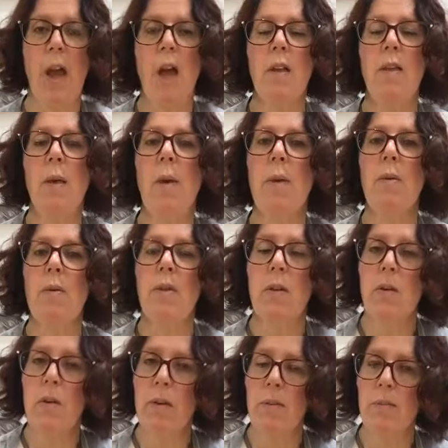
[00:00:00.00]
So I will
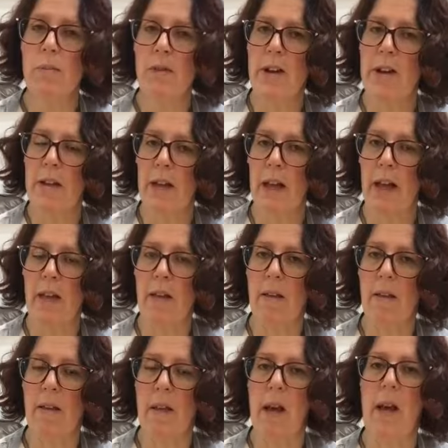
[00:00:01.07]
do some breathing
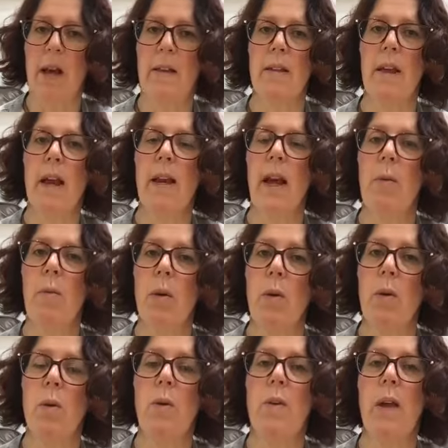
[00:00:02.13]
exercise, and I will
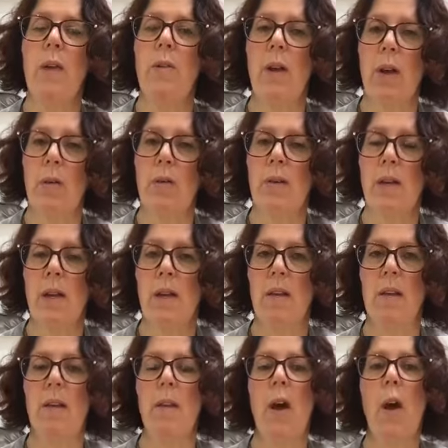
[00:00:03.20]
also
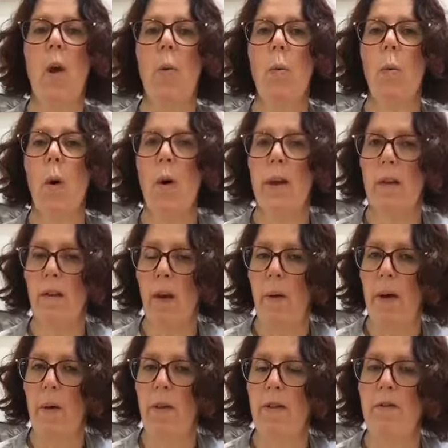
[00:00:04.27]
notice what is
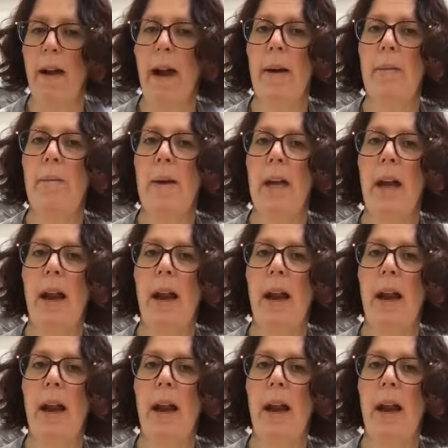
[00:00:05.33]
going on around me.